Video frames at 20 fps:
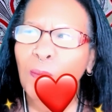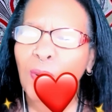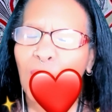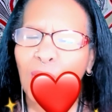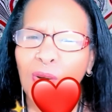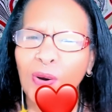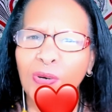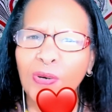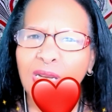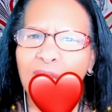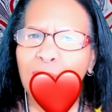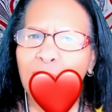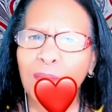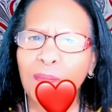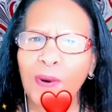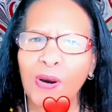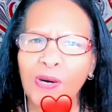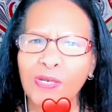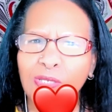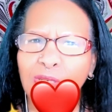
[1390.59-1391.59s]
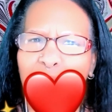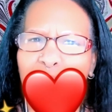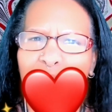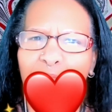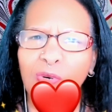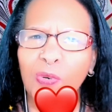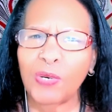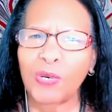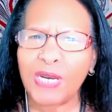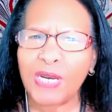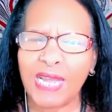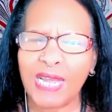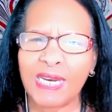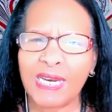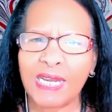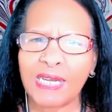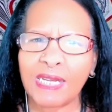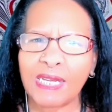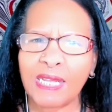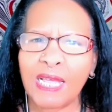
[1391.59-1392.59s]
part and parcel of
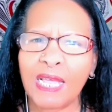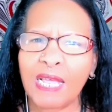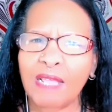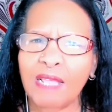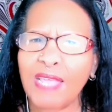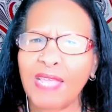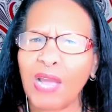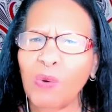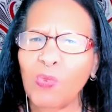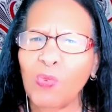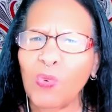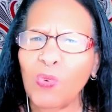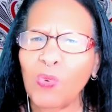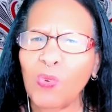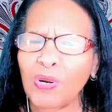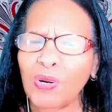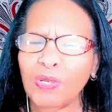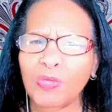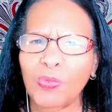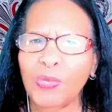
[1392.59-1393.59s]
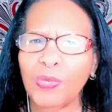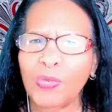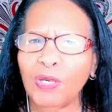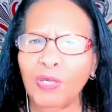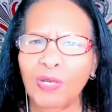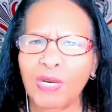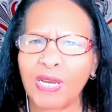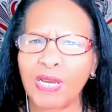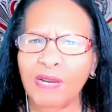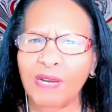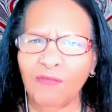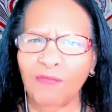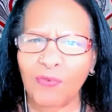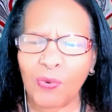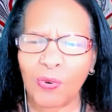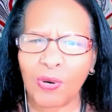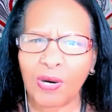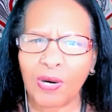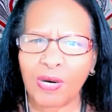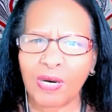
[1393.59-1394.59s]
creating that world we're looking
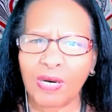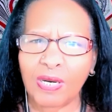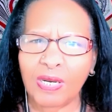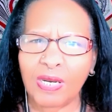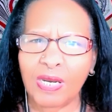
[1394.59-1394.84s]
for.